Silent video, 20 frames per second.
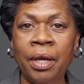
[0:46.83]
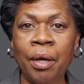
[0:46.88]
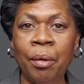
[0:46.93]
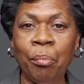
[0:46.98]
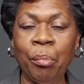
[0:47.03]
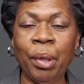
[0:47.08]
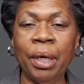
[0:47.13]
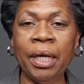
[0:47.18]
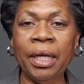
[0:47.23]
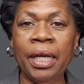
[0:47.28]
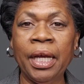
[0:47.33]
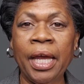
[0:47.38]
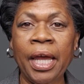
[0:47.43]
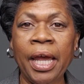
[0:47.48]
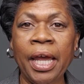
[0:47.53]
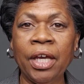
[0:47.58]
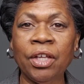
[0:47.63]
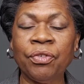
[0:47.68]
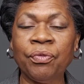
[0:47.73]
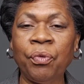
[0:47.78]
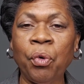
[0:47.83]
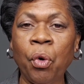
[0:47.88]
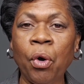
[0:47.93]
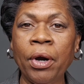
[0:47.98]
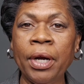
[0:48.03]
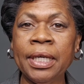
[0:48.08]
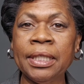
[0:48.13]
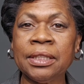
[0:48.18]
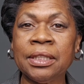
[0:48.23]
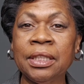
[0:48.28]
But as
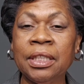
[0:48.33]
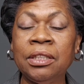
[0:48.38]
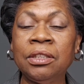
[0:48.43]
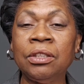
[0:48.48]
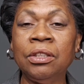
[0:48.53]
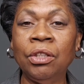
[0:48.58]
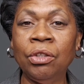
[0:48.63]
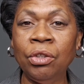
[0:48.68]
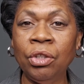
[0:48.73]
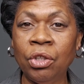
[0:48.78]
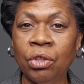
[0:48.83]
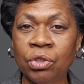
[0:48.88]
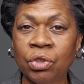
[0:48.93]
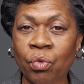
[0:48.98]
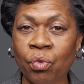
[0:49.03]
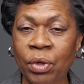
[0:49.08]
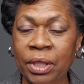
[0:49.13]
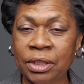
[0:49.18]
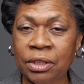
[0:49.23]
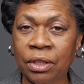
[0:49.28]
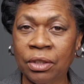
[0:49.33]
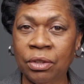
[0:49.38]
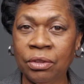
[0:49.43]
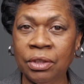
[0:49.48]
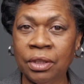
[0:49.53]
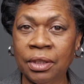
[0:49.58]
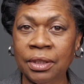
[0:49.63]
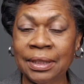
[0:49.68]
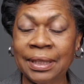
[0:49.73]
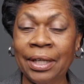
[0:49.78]
far as these New Year's
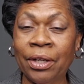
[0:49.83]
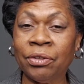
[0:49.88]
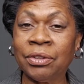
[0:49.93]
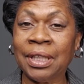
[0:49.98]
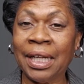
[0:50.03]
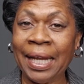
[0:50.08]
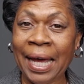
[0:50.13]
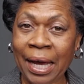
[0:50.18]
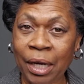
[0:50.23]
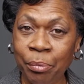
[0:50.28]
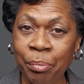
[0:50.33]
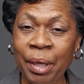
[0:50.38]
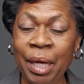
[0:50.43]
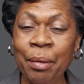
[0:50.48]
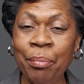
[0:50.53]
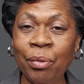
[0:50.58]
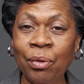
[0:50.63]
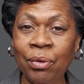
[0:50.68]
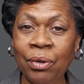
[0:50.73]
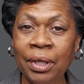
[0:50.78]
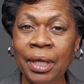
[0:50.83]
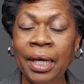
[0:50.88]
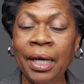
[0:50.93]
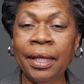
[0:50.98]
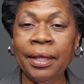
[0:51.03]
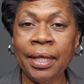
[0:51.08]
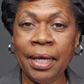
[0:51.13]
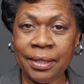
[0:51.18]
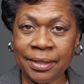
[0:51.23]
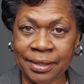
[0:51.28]
resolutions, there's a lot of people
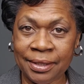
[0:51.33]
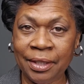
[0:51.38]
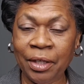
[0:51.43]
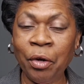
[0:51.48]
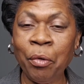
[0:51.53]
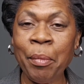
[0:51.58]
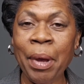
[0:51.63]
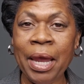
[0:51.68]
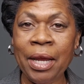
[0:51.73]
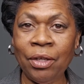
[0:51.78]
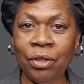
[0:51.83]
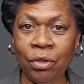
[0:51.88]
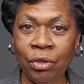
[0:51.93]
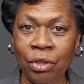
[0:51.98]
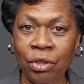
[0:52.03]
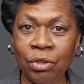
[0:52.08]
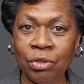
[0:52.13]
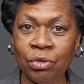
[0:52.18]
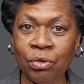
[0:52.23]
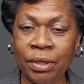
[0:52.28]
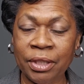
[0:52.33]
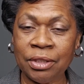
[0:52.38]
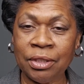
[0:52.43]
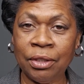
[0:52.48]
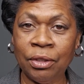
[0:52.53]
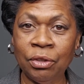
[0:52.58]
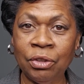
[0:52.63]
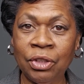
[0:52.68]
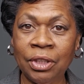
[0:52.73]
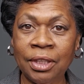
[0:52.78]
that still make New Year's
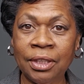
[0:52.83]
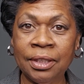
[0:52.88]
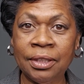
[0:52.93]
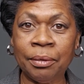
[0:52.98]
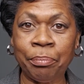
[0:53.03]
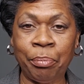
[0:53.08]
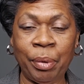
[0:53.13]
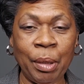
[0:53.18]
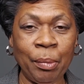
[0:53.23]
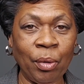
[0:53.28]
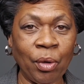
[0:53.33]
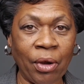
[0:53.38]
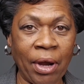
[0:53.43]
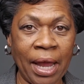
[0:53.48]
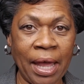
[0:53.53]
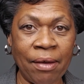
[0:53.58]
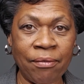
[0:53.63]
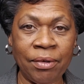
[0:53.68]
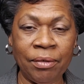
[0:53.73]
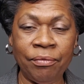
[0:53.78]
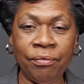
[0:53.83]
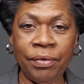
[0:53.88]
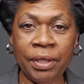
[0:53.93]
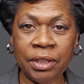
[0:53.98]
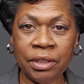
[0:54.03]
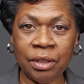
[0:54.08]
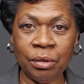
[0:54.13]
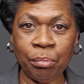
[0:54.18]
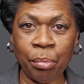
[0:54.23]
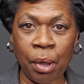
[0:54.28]
resolutions. People are having
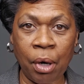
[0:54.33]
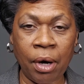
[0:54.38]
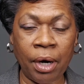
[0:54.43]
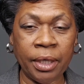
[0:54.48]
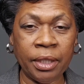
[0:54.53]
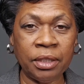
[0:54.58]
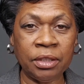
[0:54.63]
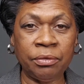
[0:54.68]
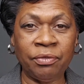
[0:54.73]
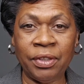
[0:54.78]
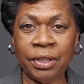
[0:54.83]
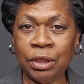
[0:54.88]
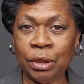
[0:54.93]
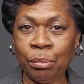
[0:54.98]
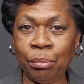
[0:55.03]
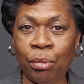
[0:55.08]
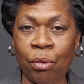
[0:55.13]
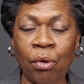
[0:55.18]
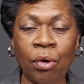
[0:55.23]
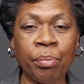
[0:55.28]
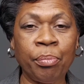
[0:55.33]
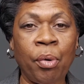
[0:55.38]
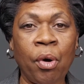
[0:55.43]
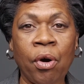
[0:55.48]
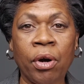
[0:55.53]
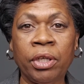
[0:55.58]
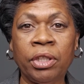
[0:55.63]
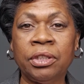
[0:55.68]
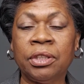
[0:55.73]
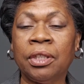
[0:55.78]
vision parties, vision board
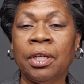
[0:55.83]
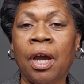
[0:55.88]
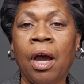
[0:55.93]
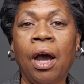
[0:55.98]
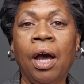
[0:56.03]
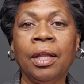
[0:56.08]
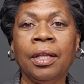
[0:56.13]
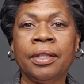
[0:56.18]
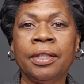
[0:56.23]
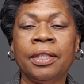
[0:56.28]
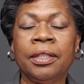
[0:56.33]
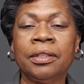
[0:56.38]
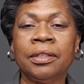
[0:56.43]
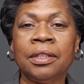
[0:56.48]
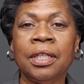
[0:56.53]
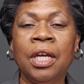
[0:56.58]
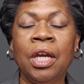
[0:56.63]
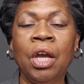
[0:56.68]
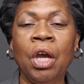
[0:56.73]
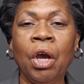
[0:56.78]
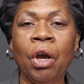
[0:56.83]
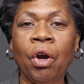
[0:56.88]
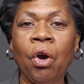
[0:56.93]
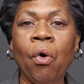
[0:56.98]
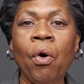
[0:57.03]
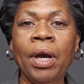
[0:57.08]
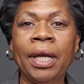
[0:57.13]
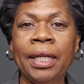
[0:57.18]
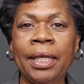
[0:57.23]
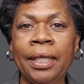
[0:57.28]
parties, and all of this
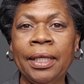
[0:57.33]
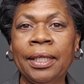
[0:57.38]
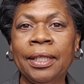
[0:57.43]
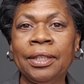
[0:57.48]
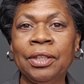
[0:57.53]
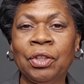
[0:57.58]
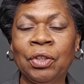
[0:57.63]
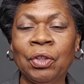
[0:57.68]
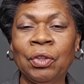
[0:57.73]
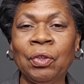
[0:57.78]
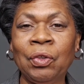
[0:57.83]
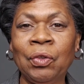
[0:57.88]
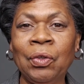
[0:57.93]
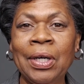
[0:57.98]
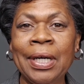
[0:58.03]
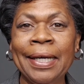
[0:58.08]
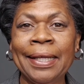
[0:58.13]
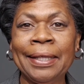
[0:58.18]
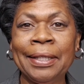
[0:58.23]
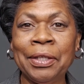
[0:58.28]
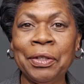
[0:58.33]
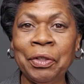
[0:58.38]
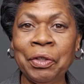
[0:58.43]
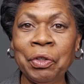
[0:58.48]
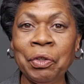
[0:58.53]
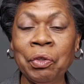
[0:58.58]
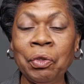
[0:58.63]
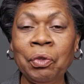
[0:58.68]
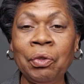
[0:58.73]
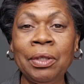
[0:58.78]
going into the
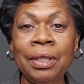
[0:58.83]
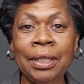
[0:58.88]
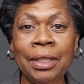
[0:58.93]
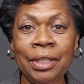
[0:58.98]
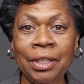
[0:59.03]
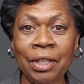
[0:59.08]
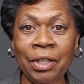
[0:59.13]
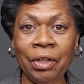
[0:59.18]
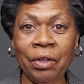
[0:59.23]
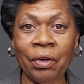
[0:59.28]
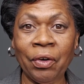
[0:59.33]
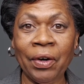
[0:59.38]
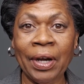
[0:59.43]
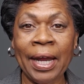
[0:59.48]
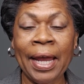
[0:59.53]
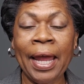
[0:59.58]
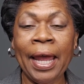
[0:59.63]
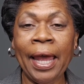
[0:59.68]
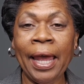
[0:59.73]
new year.